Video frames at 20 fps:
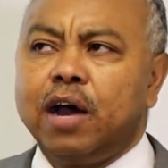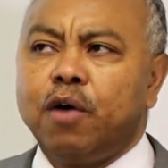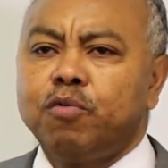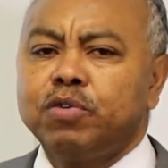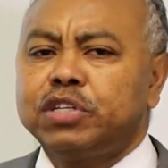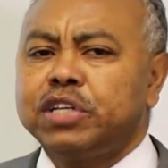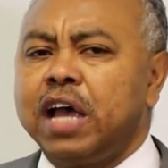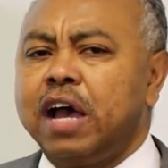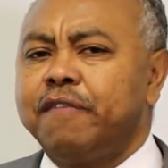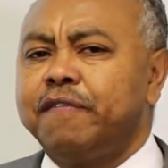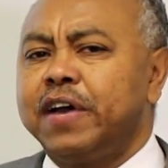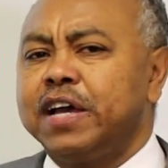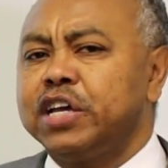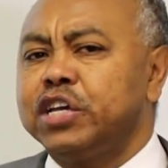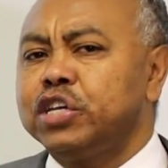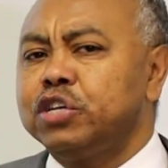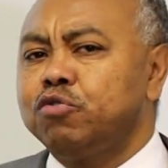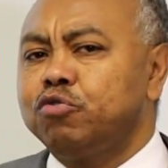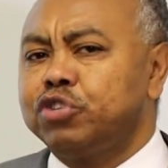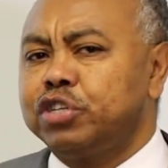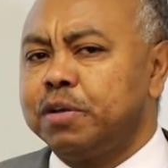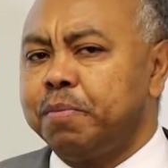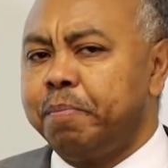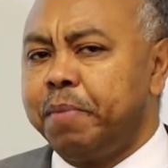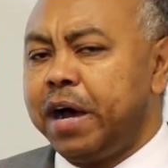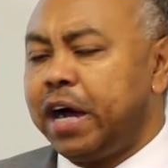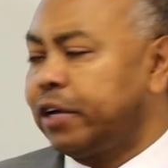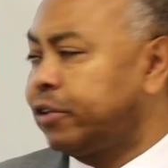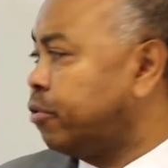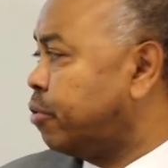which have a huge
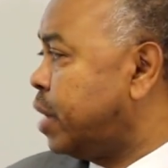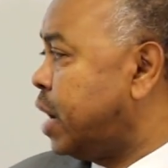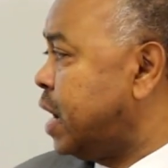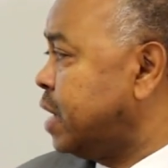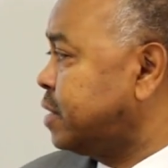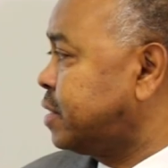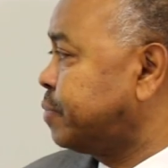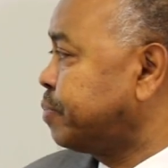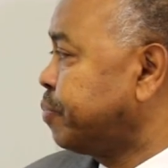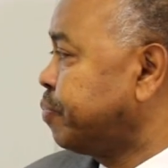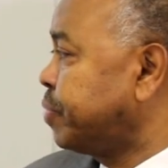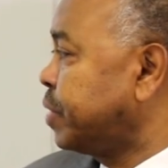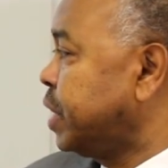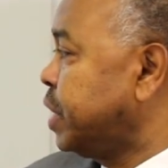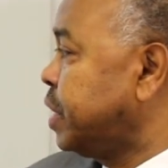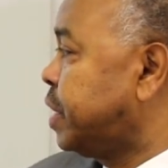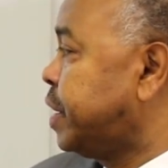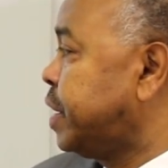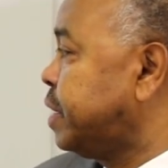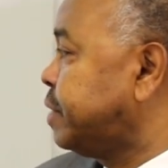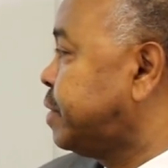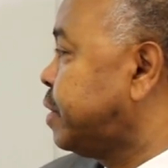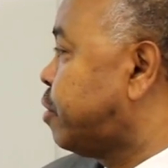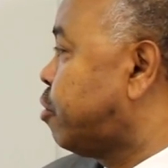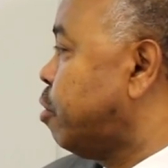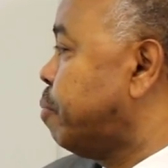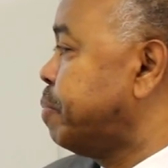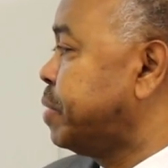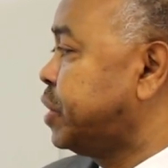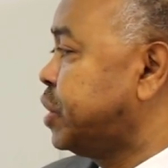impact on us, increasing
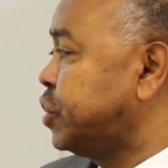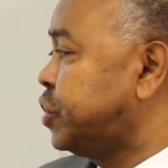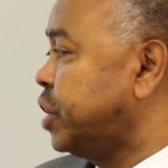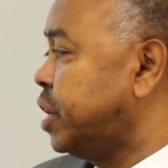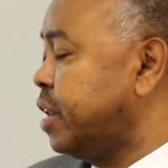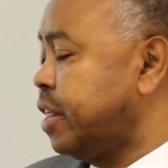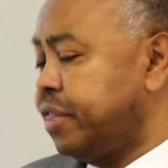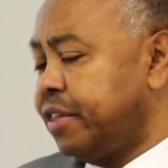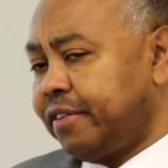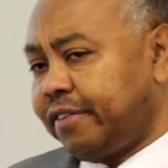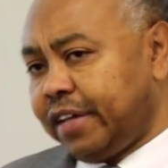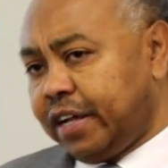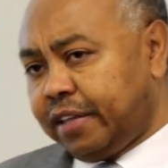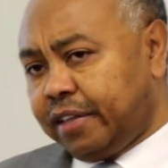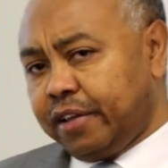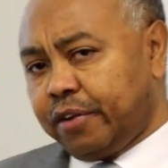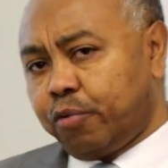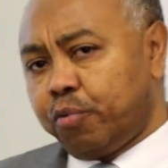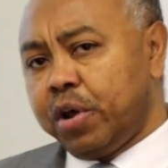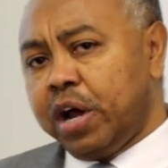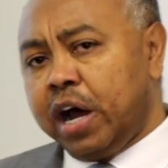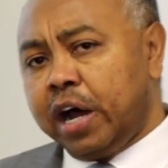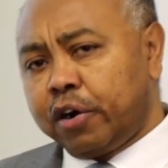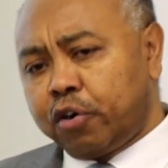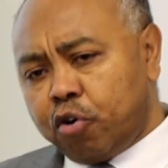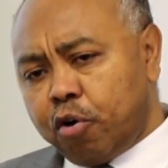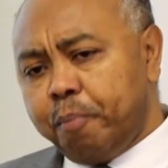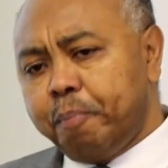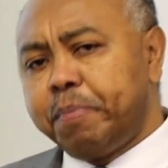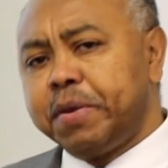competition in the sector. We
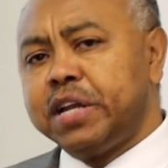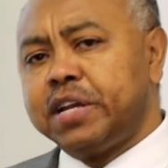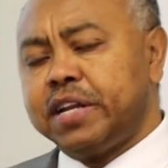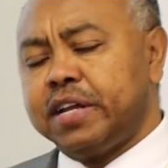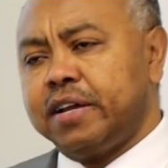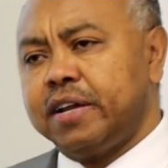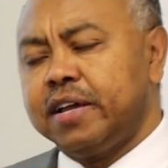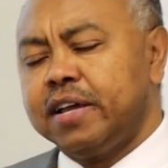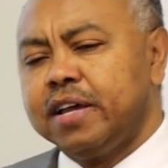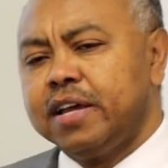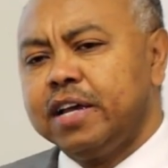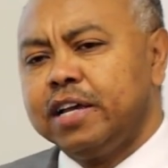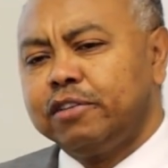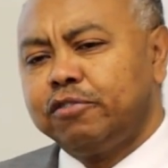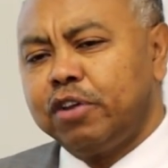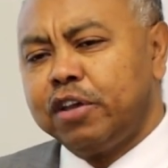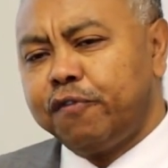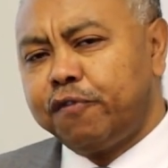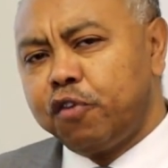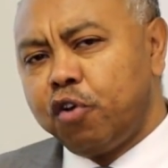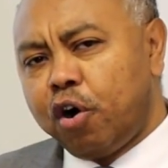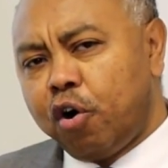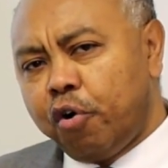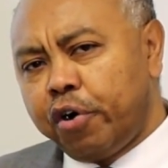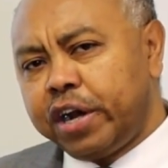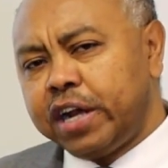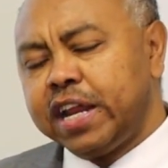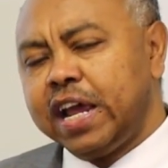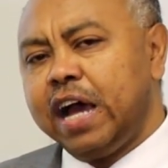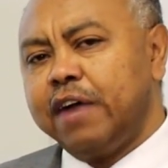are competing. So if you
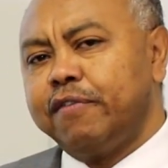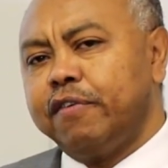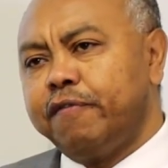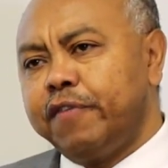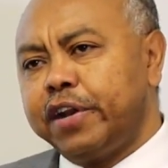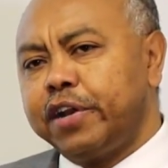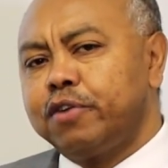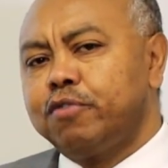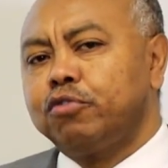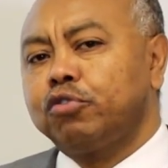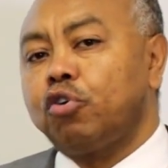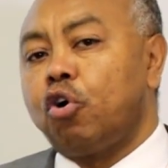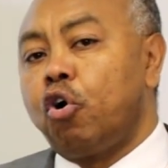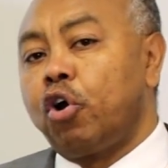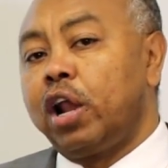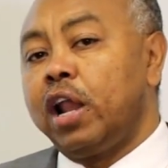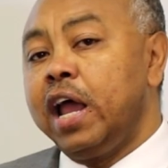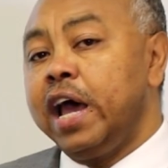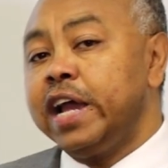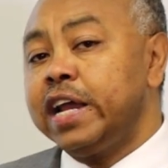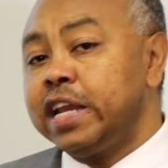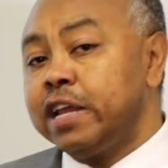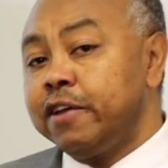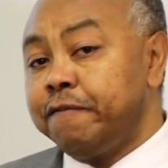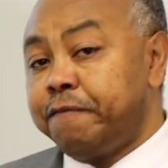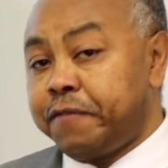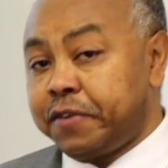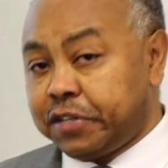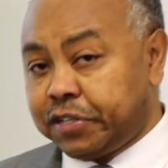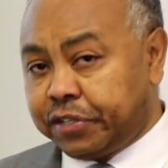already have a very good online
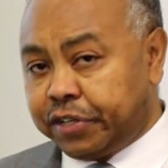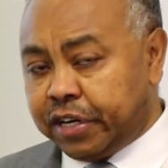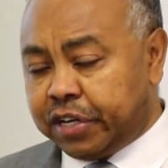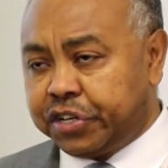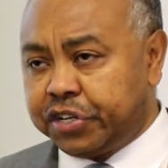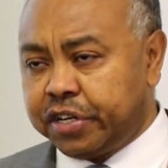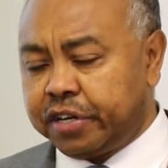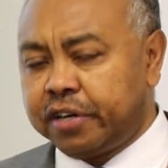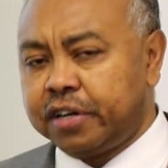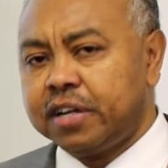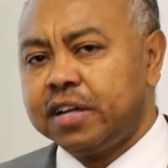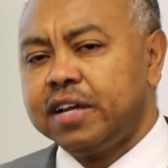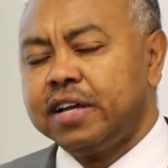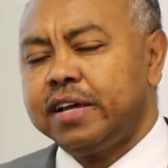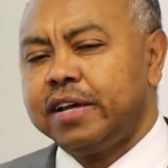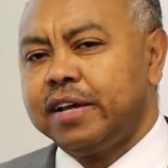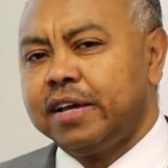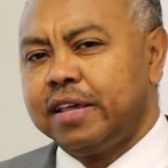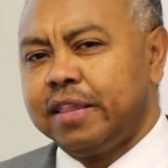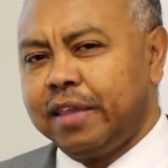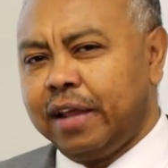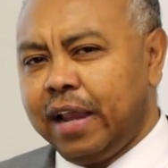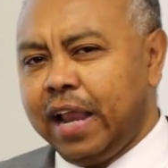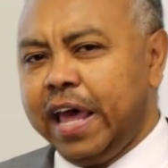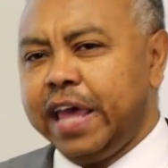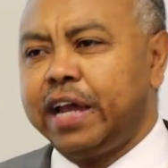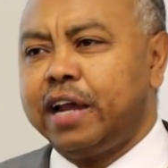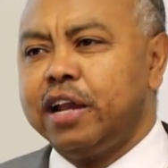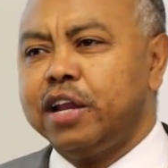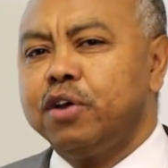infrastructure, the
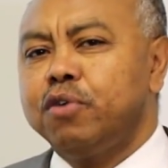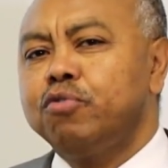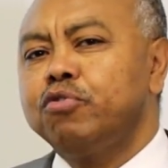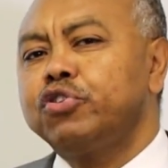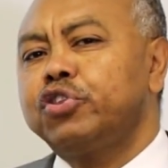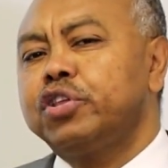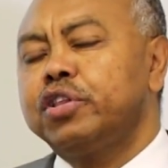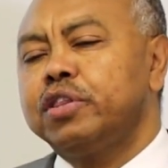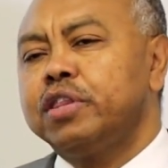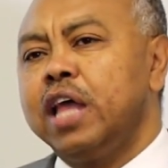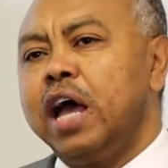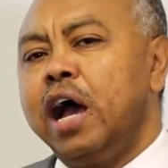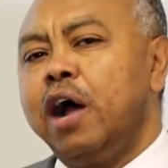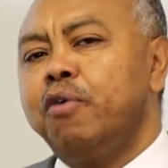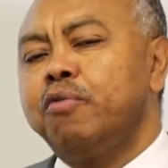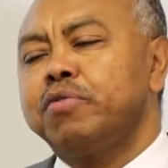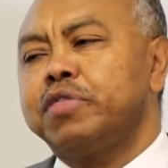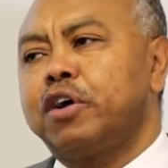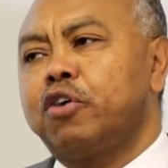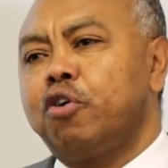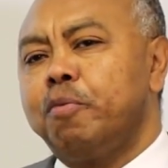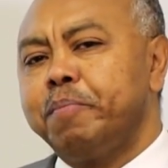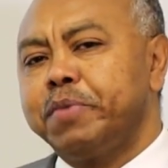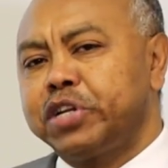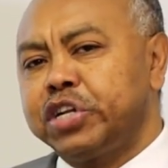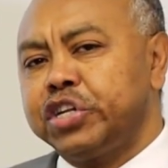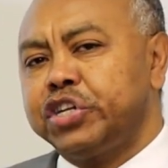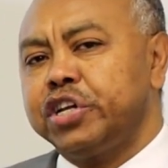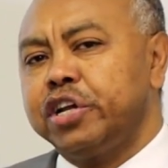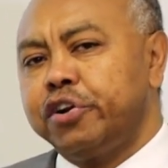likelihood now the
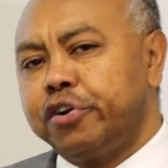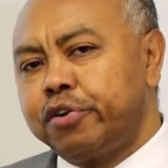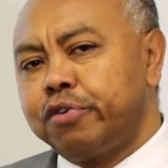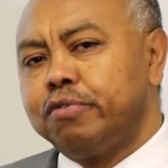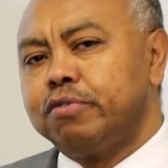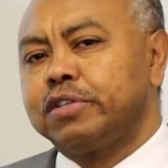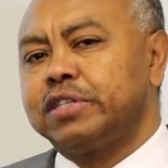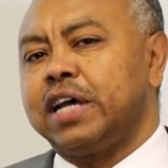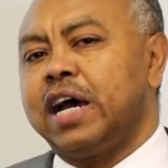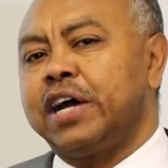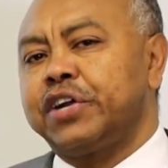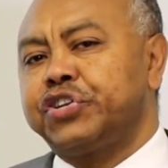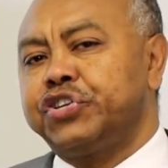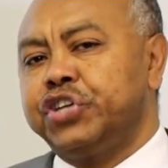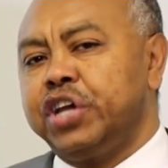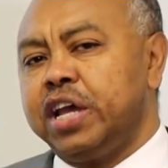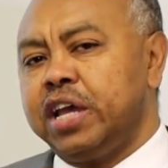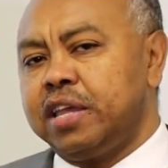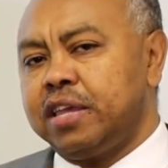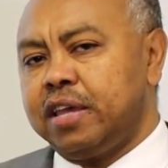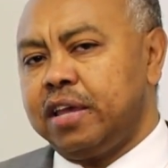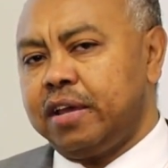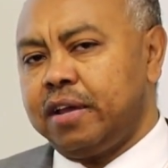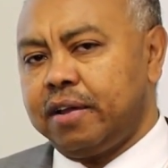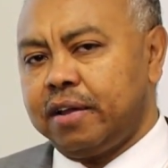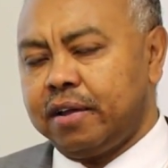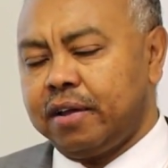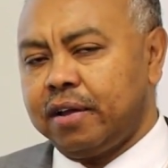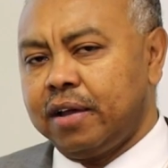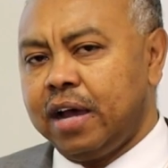competition rules are
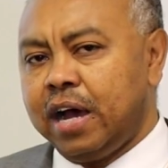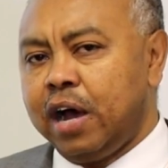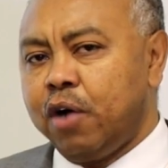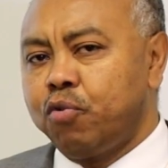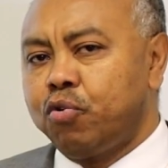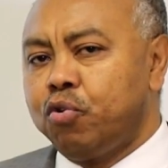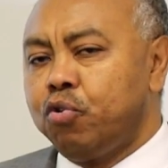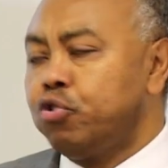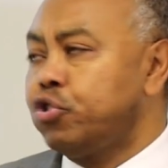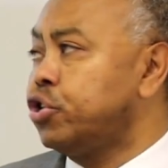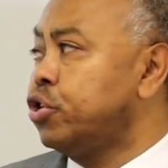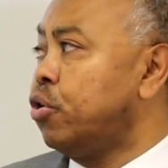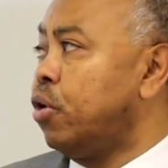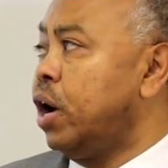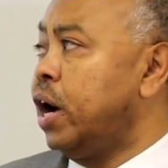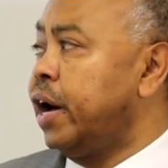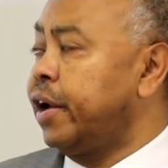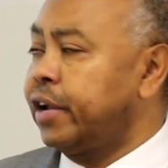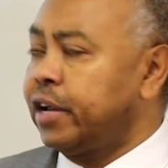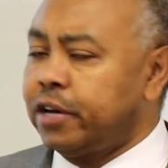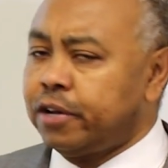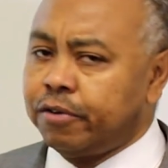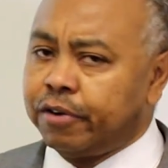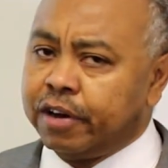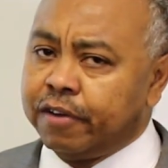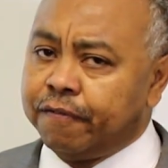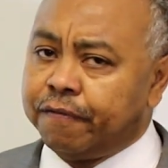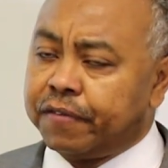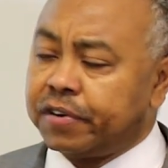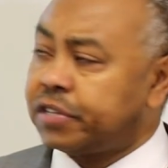changing, how good you are in your
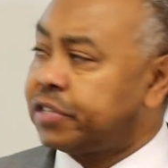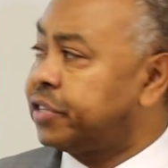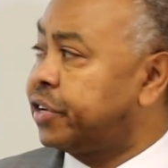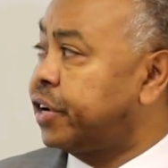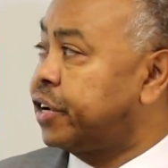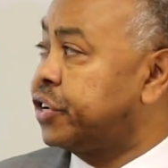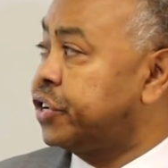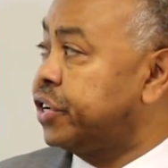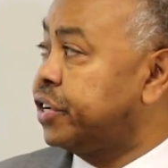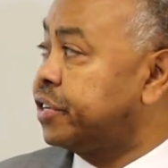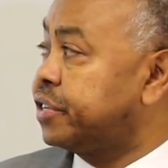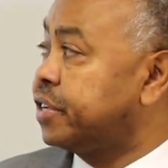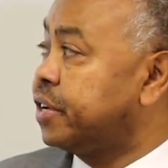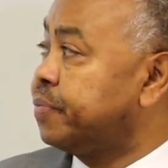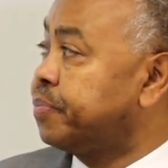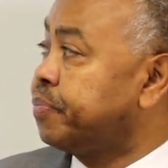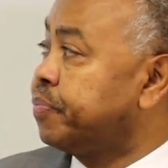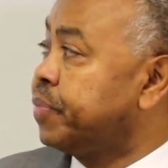infrastructures.